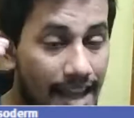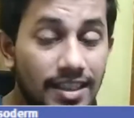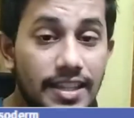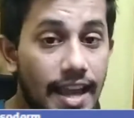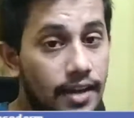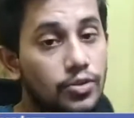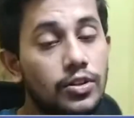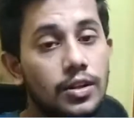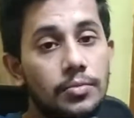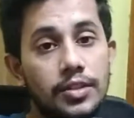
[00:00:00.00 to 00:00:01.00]
And the
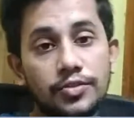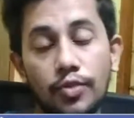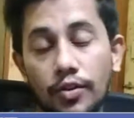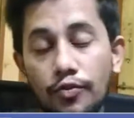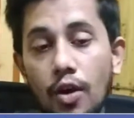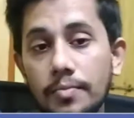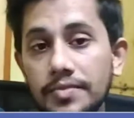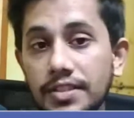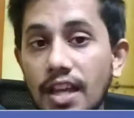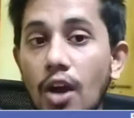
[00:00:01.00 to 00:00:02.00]
ectoderm is what
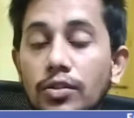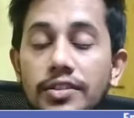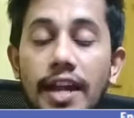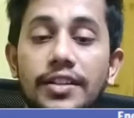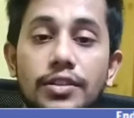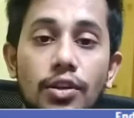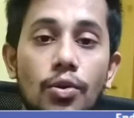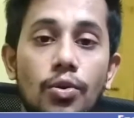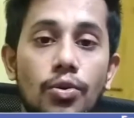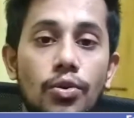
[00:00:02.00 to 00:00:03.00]
forms the outside,
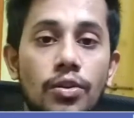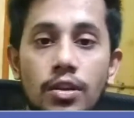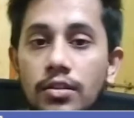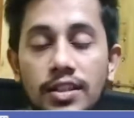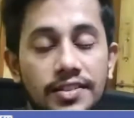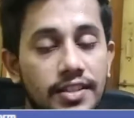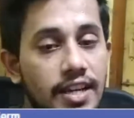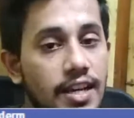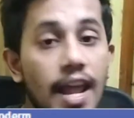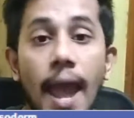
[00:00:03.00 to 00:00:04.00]
so the
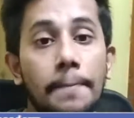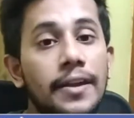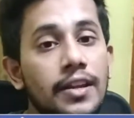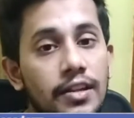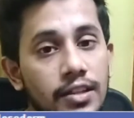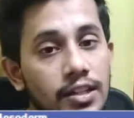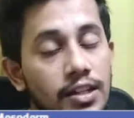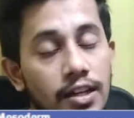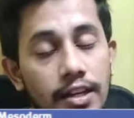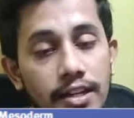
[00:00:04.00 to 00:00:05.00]
skin,
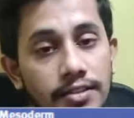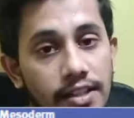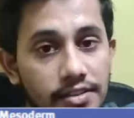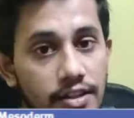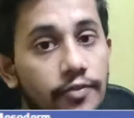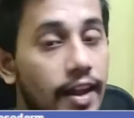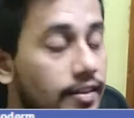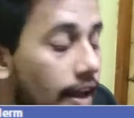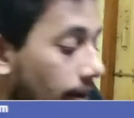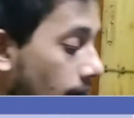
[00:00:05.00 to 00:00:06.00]
epithelial layers and stuff
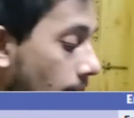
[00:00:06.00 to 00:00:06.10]
like that.